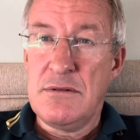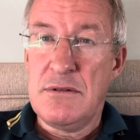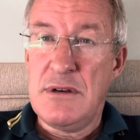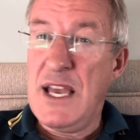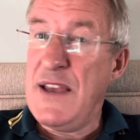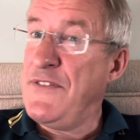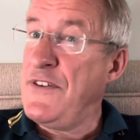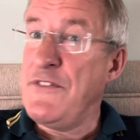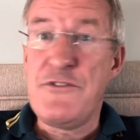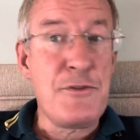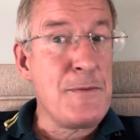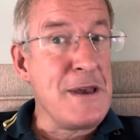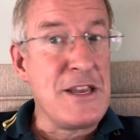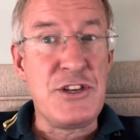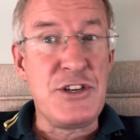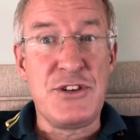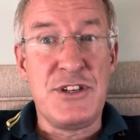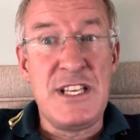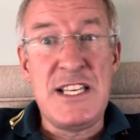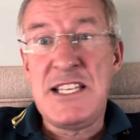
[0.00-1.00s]
If
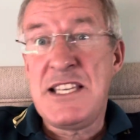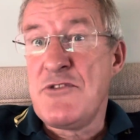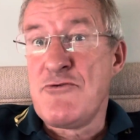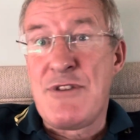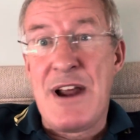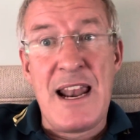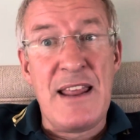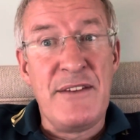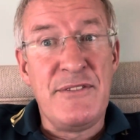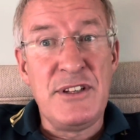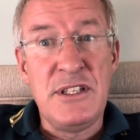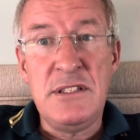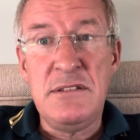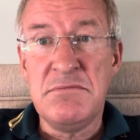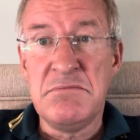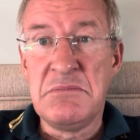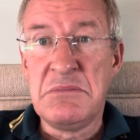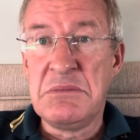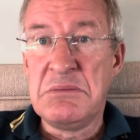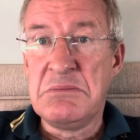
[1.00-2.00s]
information is irrelevant,
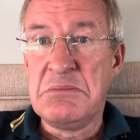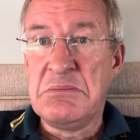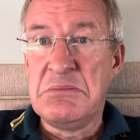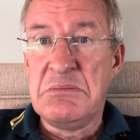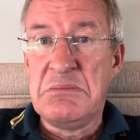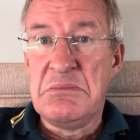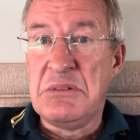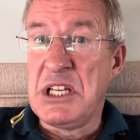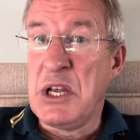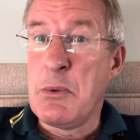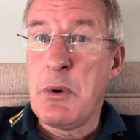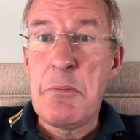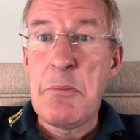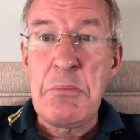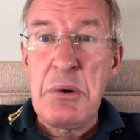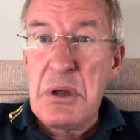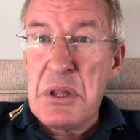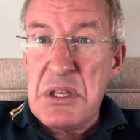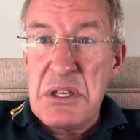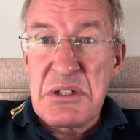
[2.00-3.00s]
no one
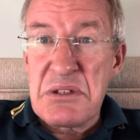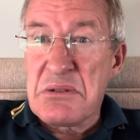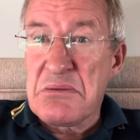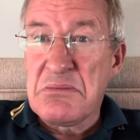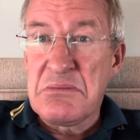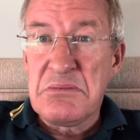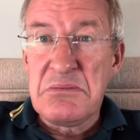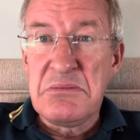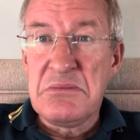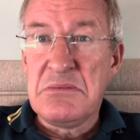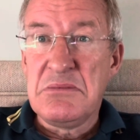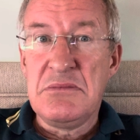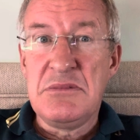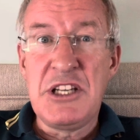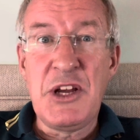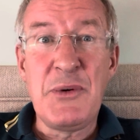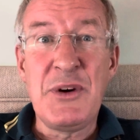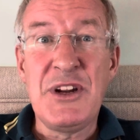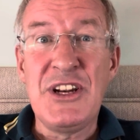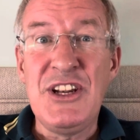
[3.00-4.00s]
bothers.
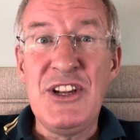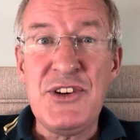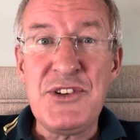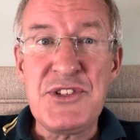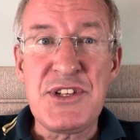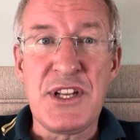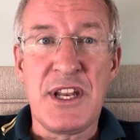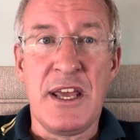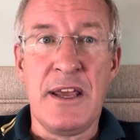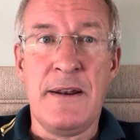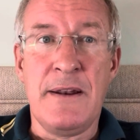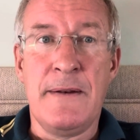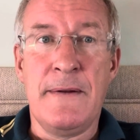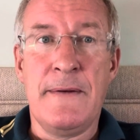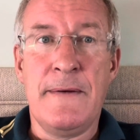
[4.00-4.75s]
No one looks at it.